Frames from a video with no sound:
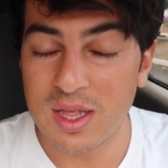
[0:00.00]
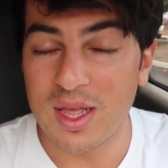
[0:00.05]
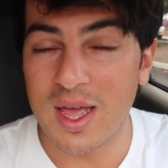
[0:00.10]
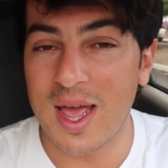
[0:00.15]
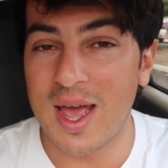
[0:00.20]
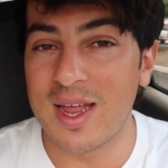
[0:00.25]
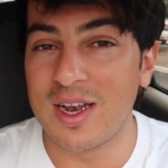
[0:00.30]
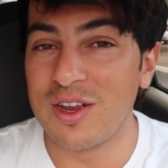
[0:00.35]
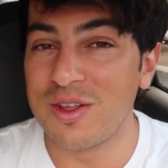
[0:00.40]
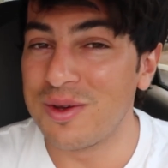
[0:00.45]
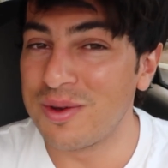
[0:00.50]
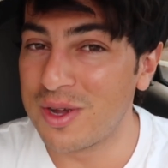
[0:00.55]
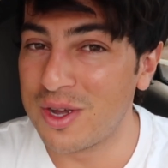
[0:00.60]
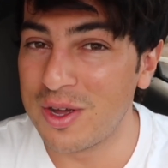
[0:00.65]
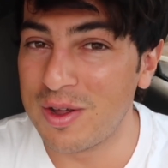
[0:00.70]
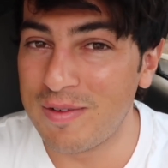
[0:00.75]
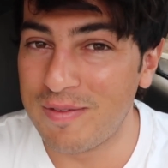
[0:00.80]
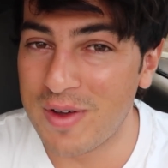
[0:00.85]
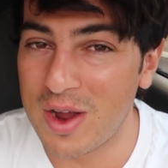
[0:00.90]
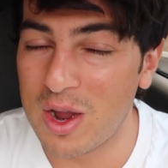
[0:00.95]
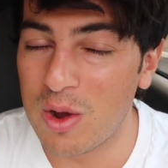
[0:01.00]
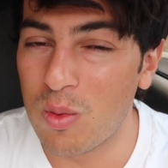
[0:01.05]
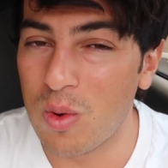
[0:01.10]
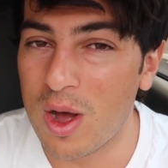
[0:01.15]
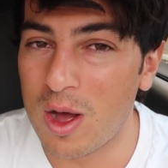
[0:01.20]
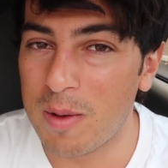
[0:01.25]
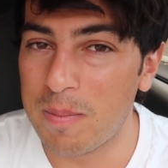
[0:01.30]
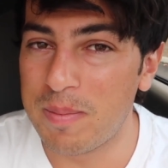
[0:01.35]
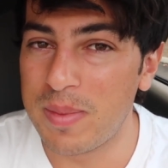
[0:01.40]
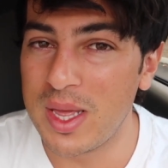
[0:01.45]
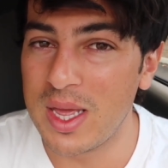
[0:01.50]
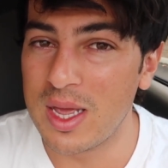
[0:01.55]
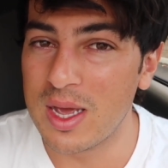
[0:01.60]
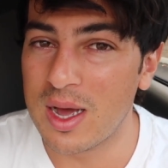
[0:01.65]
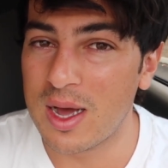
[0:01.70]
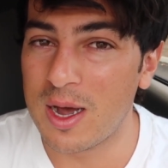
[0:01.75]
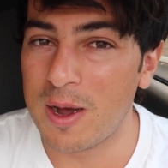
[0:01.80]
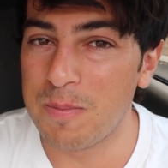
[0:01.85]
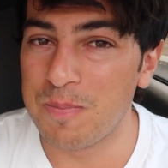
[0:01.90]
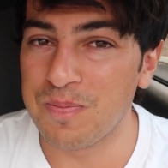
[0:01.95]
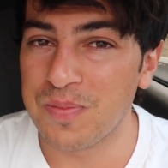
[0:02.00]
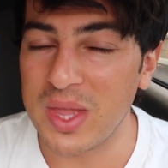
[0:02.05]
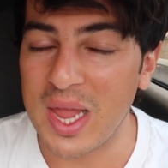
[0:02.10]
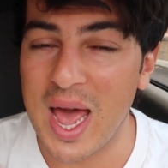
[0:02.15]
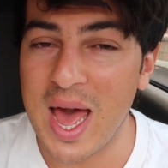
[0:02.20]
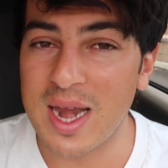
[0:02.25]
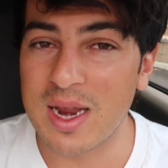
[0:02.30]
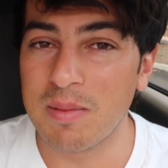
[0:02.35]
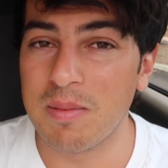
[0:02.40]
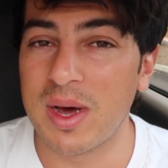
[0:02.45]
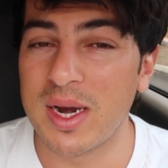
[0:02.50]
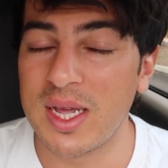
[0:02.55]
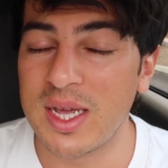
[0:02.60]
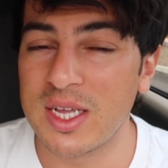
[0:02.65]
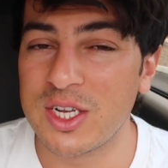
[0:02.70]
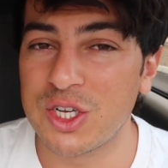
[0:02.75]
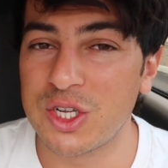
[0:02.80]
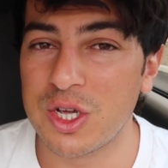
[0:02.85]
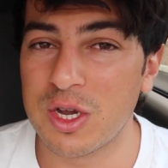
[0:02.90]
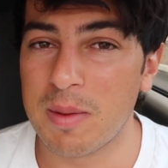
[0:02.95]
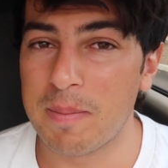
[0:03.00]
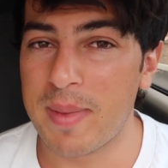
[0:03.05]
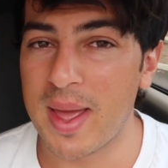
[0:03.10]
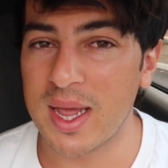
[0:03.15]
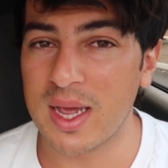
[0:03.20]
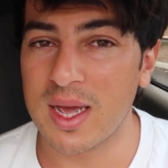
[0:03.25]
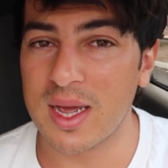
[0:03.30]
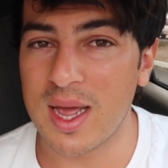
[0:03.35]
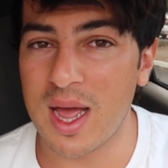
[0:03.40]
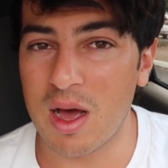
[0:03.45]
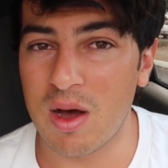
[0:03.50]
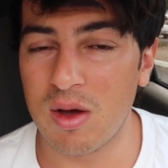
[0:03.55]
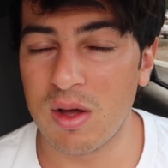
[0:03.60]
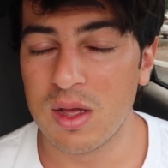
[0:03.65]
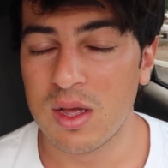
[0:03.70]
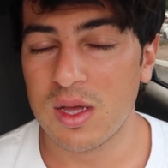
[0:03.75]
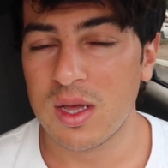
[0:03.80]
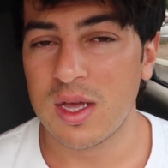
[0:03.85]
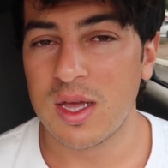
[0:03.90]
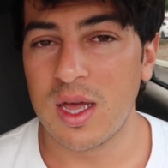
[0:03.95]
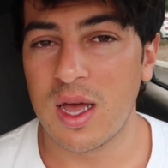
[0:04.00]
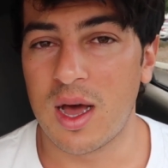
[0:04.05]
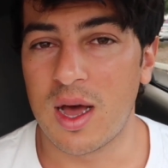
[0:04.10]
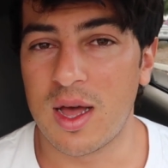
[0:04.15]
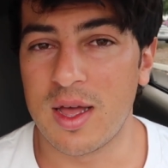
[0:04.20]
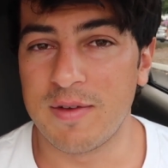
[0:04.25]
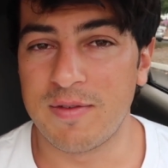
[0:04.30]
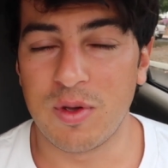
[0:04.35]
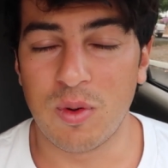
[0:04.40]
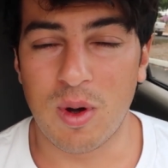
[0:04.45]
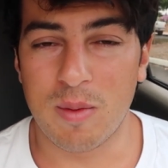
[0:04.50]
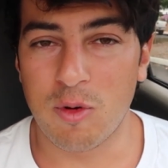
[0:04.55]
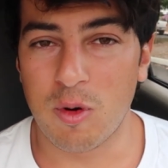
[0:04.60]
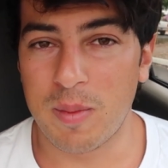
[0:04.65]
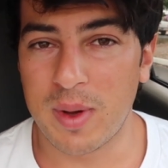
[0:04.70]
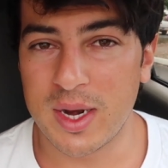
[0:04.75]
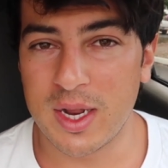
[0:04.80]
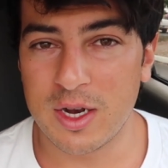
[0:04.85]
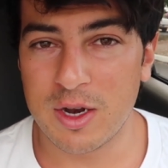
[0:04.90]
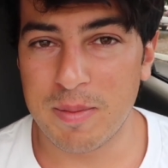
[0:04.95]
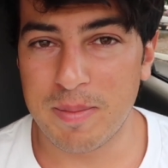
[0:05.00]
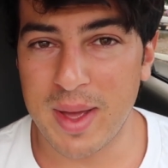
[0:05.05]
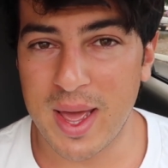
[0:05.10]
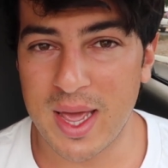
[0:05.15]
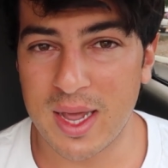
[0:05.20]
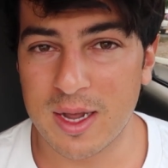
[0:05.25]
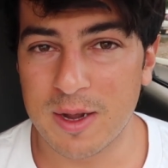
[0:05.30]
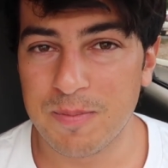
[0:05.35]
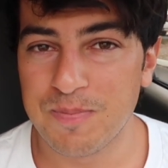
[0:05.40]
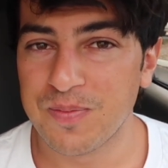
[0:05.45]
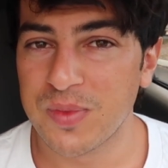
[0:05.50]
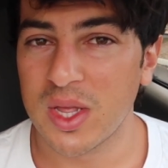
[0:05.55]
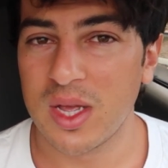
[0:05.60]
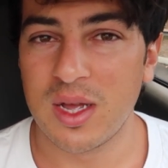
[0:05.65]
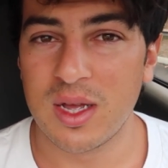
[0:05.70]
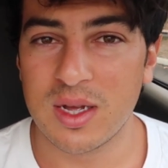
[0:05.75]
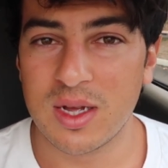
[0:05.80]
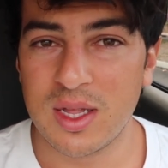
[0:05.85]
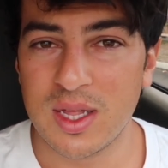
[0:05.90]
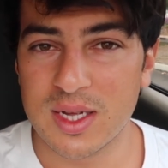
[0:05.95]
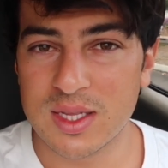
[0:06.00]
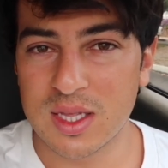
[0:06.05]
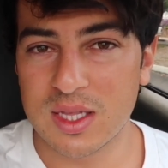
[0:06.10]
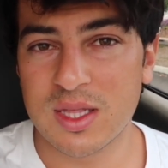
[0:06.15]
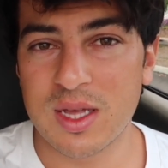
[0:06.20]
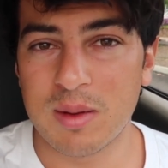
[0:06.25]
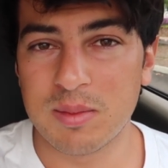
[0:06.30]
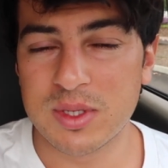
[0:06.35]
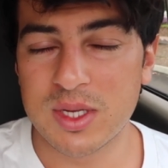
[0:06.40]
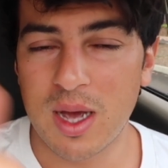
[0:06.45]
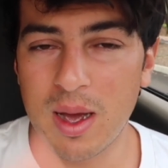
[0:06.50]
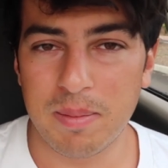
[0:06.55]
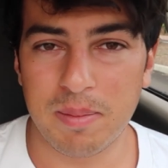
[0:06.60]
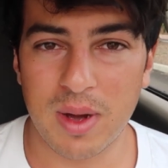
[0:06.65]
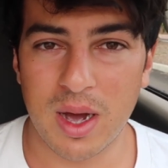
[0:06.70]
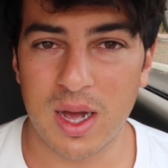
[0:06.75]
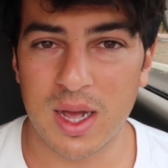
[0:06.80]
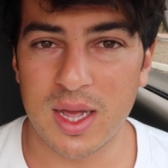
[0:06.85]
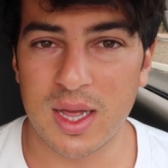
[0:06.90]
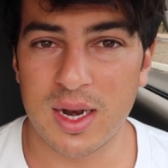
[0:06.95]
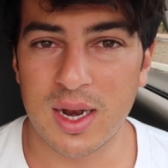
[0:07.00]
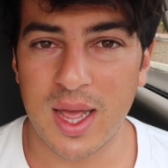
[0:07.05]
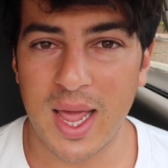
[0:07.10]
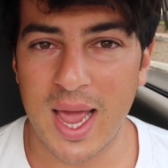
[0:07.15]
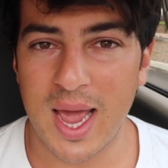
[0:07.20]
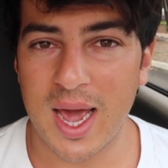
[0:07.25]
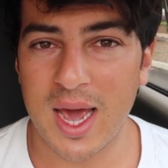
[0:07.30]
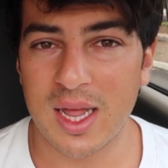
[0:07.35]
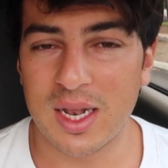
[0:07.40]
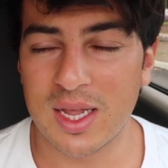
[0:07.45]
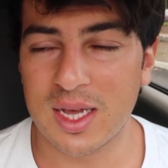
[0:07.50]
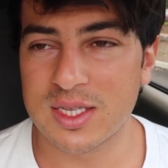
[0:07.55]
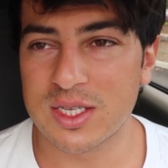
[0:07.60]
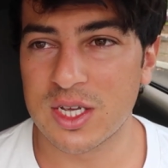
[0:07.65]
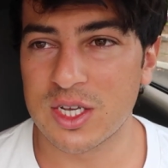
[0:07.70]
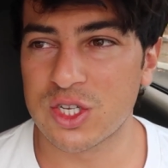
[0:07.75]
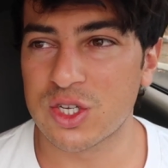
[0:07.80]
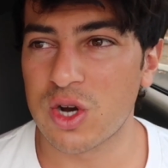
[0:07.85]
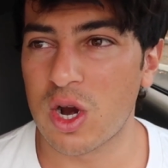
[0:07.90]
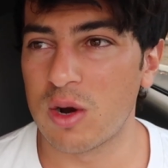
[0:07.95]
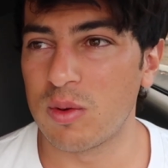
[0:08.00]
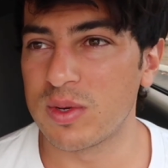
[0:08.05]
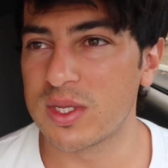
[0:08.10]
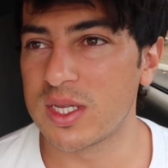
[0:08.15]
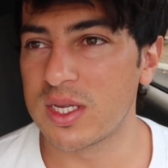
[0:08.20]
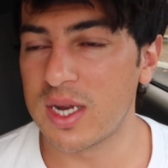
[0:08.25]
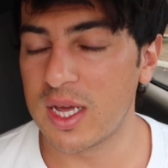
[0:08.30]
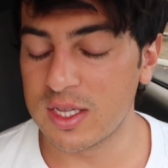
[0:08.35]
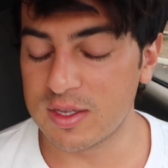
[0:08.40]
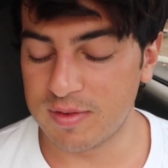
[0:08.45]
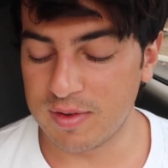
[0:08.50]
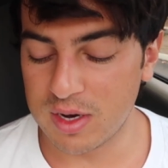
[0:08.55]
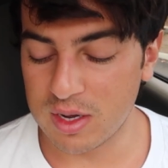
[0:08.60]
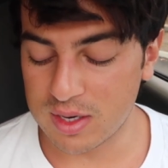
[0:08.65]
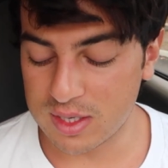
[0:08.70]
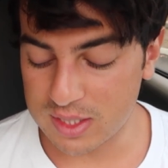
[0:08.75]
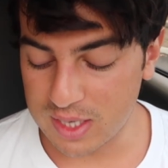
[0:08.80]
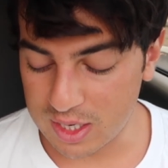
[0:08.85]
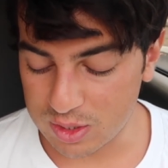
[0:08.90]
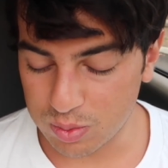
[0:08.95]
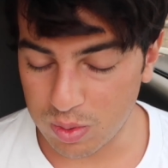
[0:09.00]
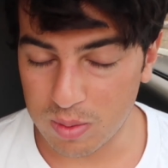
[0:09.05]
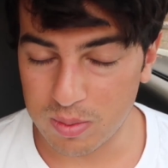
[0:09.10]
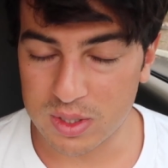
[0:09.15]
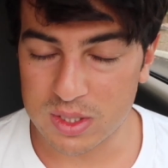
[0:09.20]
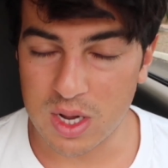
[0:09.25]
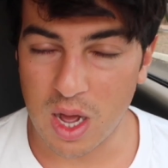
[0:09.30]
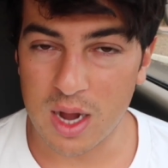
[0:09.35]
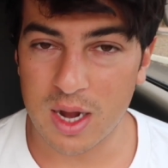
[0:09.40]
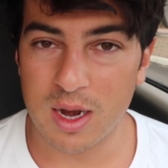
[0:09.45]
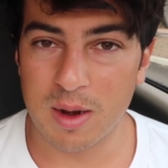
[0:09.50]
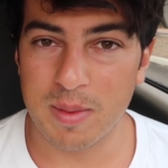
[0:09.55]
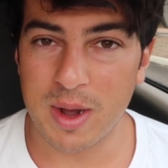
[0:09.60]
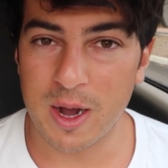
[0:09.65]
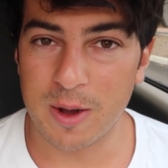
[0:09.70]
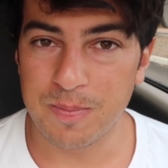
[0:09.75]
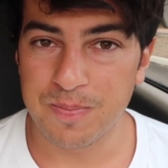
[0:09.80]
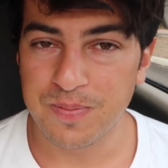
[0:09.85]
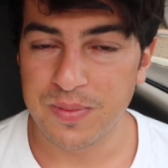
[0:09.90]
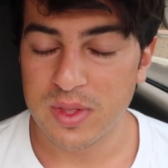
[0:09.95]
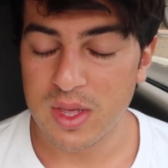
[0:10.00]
And you could very well be um, adding money into your bank account. Uh, if you want more money in your bank, click the thumbs up button and let's get started with today's video because that's what we're talking about.